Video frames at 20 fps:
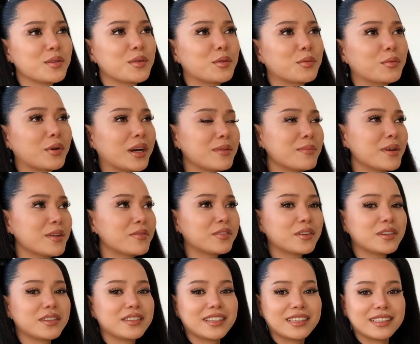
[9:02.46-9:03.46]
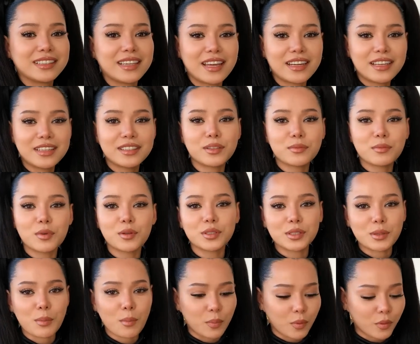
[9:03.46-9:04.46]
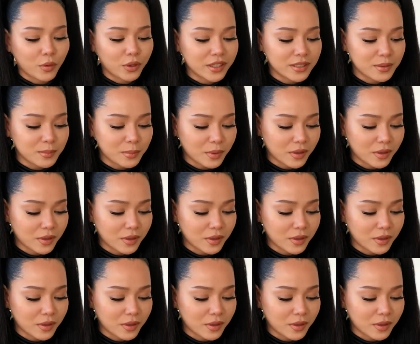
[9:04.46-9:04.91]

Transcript: Why am I forgetting the most important